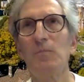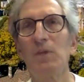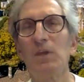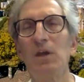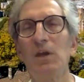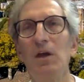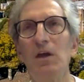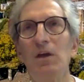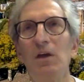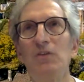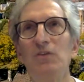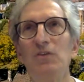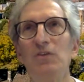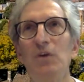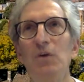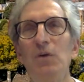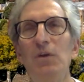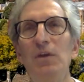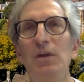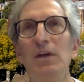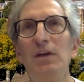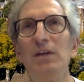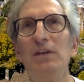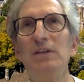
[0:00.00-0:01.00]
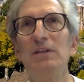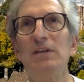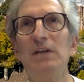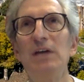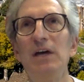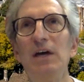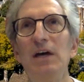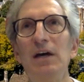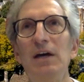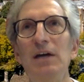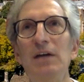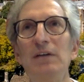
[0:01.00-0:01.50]
so
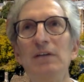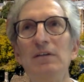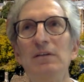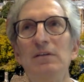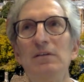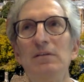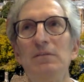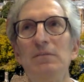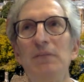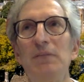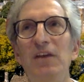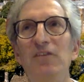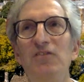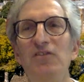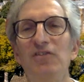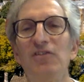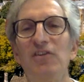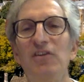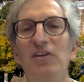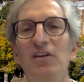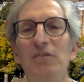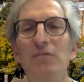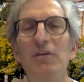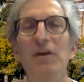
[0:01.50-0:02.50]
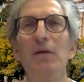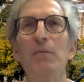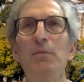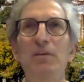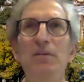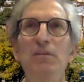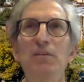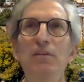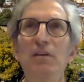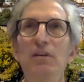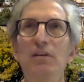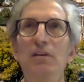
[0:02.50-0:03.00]
that patients can develop a
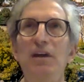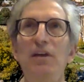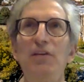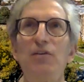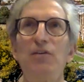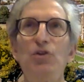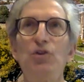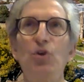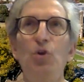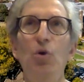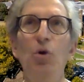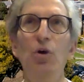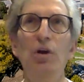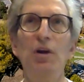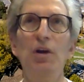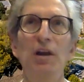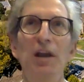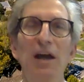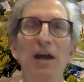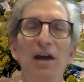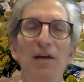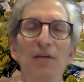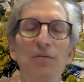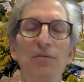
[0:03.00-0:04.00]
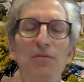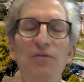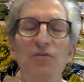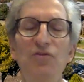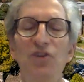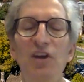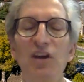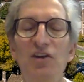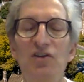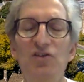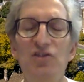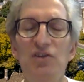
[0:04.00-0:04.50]
tethered cord and have
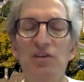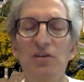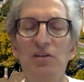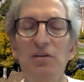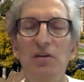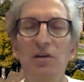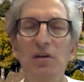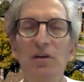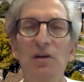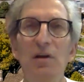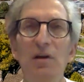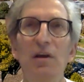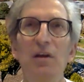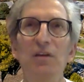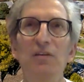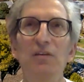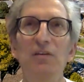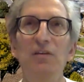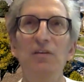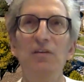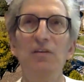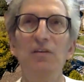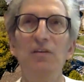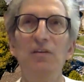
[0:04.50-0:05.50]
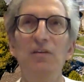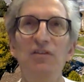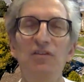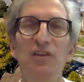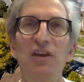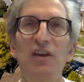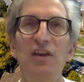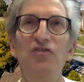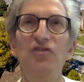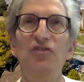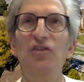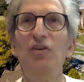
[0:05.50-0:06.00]
change in
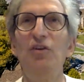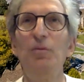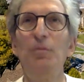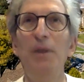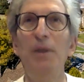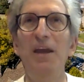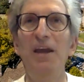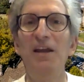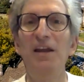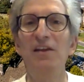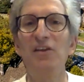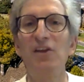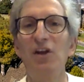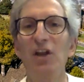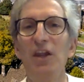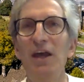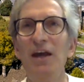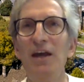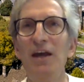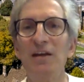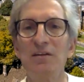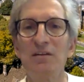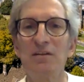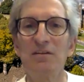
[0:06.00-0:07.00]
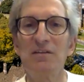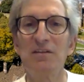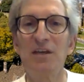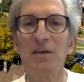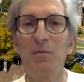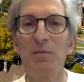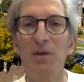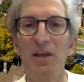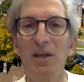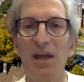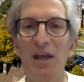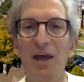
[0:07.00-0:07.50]
sensation or pain in their legs. The same
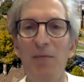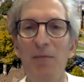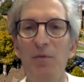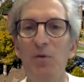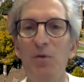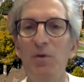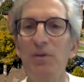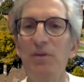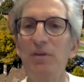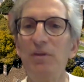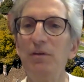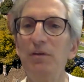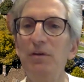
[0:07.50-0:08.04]
can happen with the